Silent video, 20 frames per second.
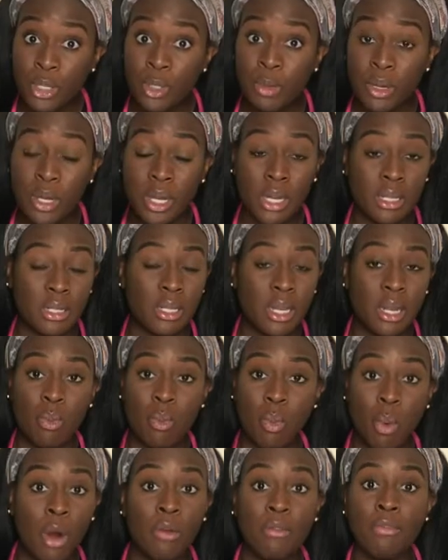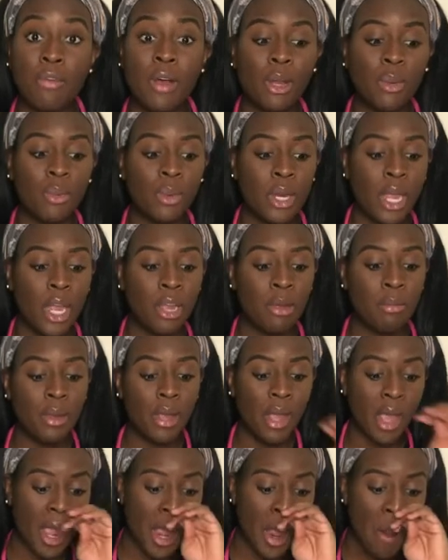because they weren't following the
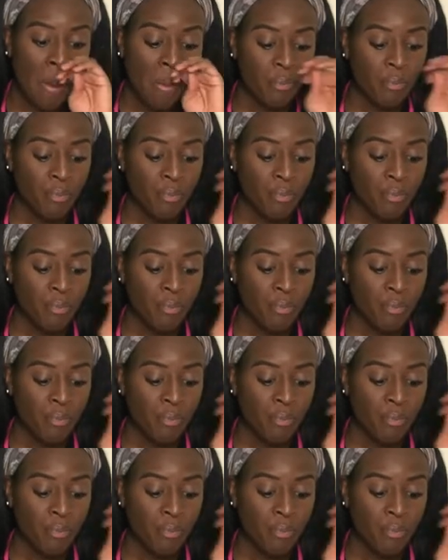APA.